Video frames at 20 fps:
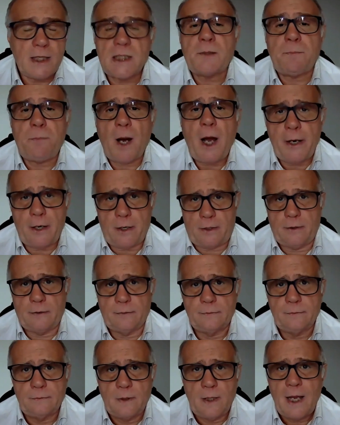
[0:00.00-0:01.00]

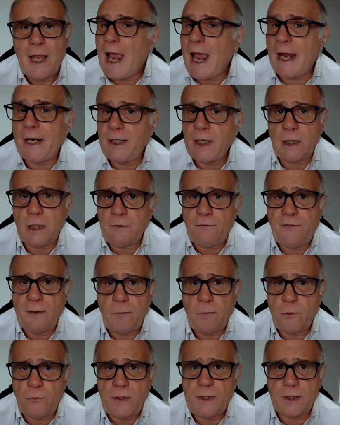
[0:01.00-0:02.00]
inspire, and none
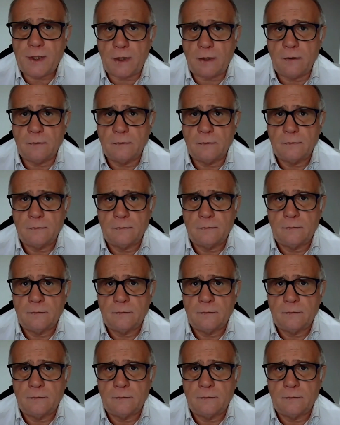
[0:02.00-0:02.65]
of them are easy.